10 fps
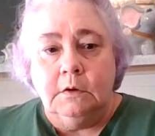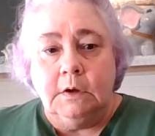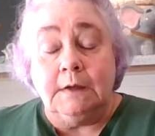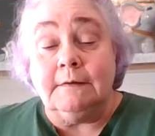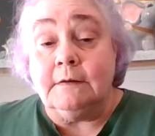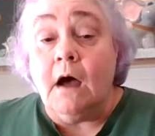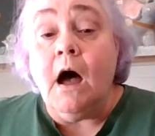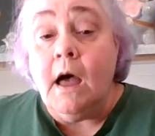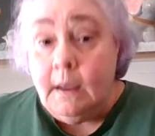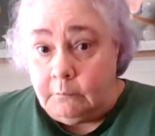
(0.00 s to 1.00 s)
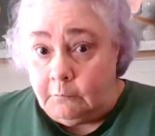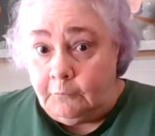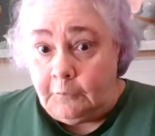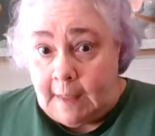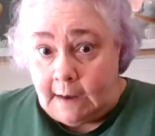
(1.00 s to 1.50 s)
It's time
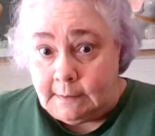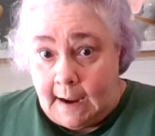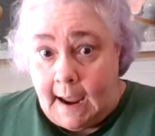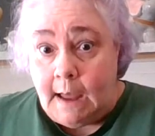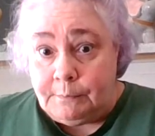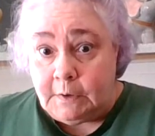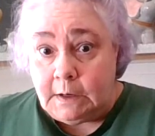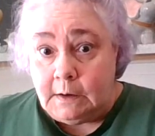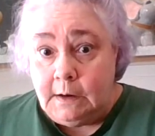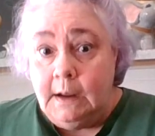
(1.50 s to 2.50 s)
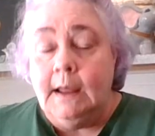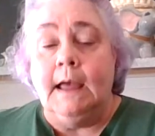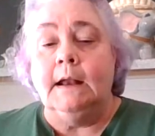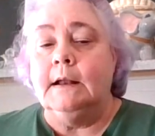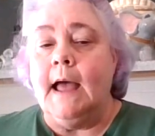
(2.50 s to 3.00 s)
for that to happen,
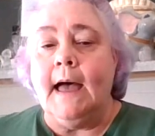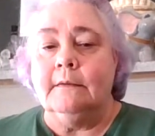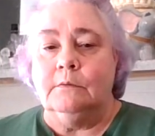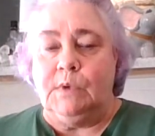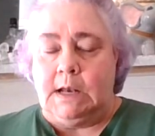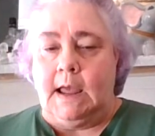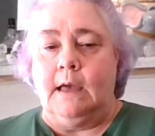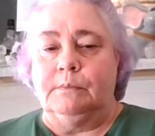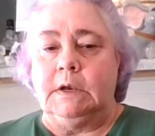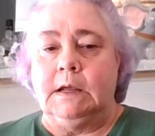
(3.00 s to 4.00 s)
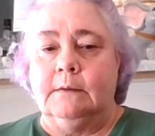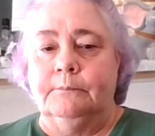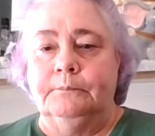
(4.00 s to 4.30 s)
and it has been happening.